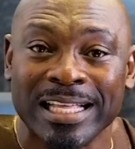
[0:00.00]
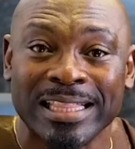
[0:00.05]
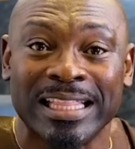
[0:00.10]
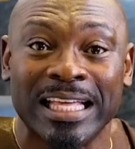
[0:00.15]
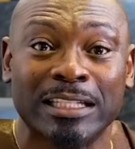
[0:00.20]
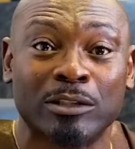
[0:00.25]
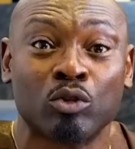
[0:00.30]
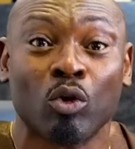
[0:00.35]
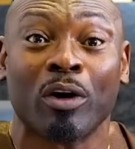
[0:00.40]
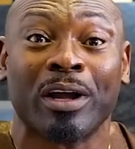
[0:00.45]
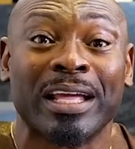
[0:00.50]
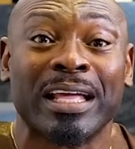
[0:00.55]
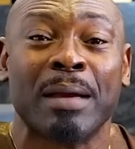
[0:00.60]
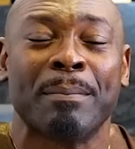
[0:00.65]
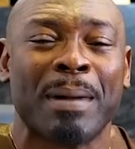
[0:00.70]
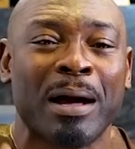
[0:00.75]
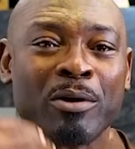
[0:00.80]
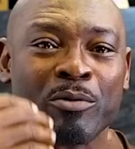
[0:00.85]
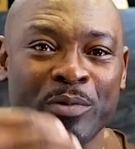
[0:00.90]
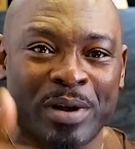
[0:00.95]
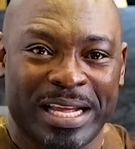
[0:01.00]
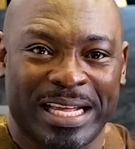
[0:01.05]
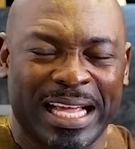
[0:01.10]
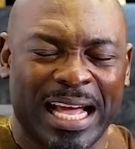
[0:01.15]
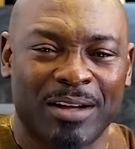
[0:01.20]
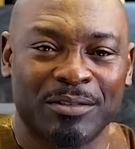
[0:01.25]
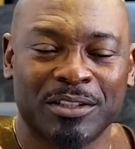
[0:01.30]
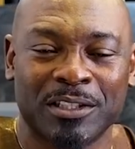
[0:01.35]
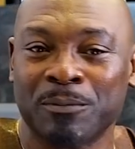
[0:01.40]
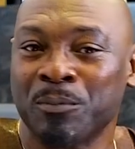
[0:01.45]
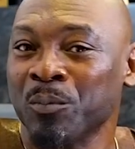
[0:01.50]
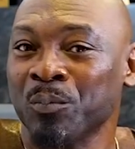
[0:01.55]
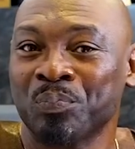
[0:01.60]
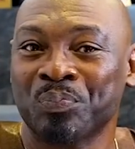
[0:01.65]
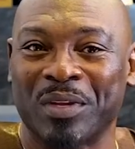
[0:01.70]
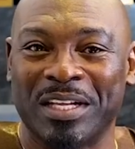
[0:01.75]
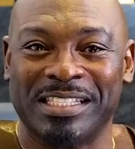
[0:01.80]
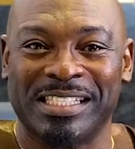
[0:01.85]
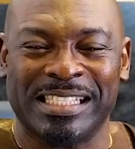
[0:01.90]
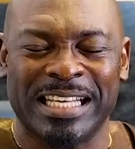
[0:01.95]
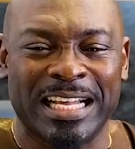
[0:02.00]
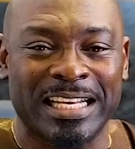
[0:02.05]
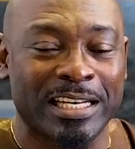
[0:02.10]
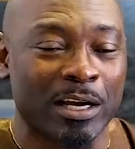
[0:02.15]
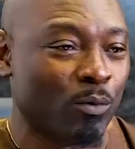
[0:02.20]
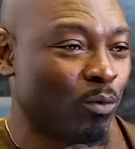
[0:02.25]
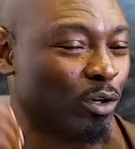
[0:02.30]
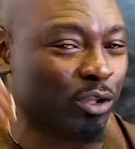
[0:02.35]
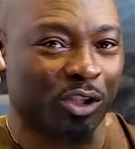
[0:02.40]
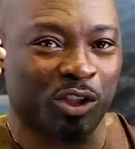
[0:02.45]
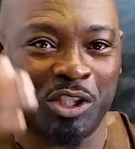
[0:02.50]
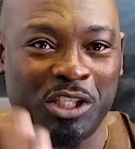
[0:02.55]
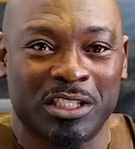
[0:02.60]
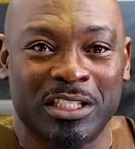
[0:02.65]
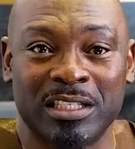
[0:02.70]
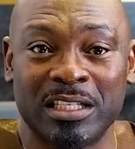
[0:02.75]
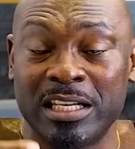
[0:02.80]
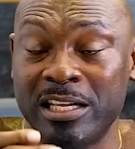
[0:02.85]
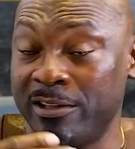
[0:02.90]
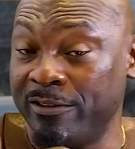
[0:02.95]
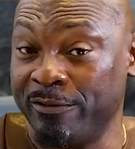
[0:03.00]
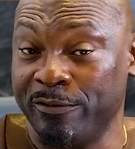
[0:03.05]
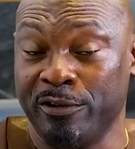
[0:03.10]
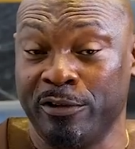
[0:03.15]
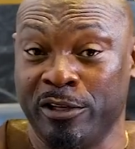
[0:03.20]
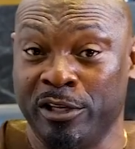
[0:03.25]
They're talking about recounting. They're saying there was cheating.